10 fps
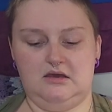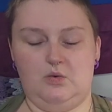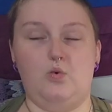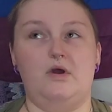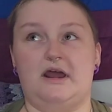
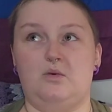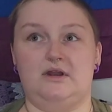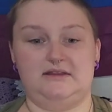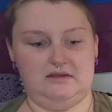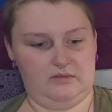what I
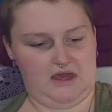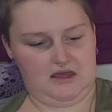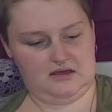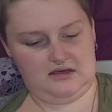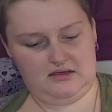wanted to
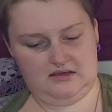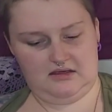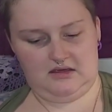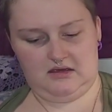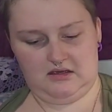make
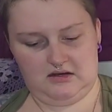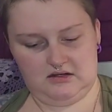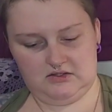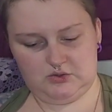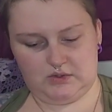in
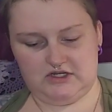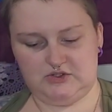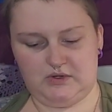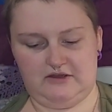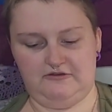
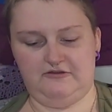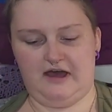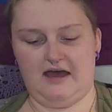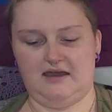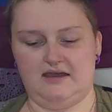
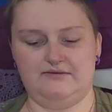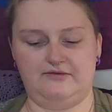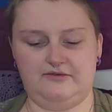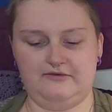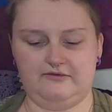2025
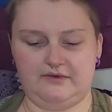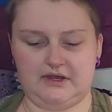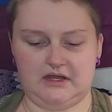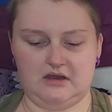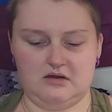
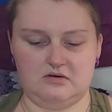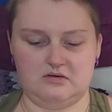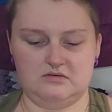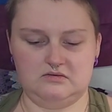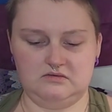
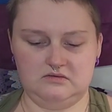video.